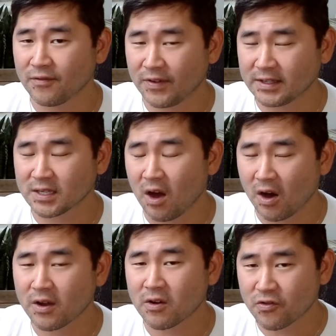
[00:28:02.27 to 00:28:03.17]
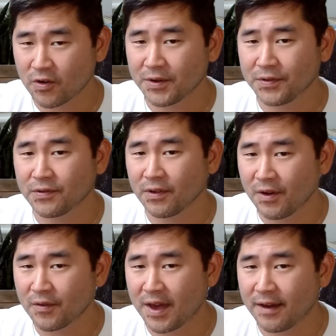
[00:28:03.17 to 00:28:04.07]
Face all your truths.
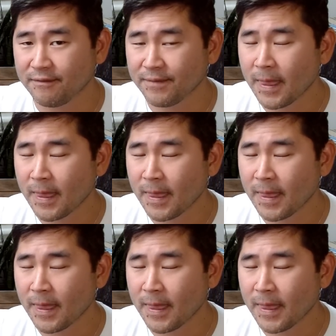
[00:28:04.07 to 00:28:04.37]
Okay.